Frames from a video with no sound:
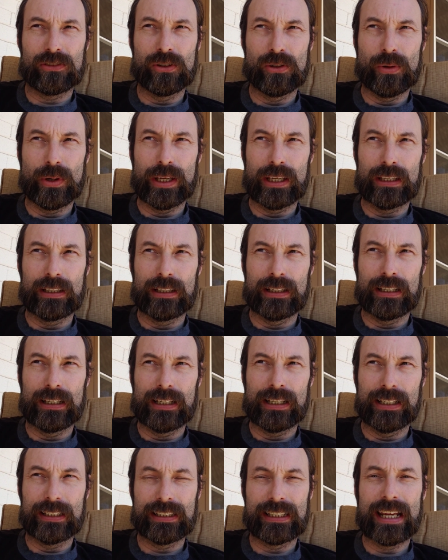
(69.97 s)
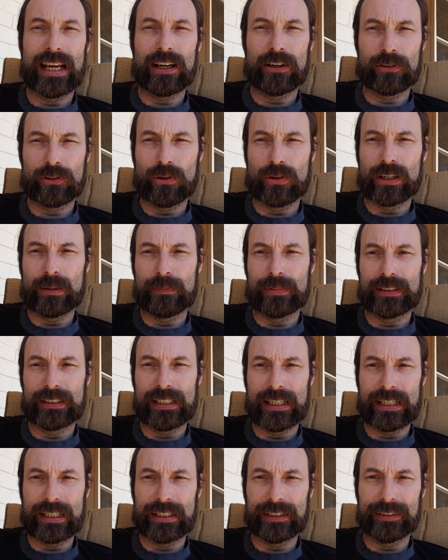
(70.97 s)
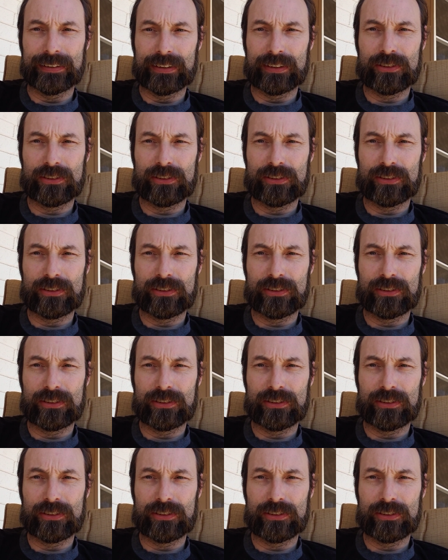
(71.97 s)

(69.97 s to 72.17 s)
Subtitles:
doing to Arizona in particular.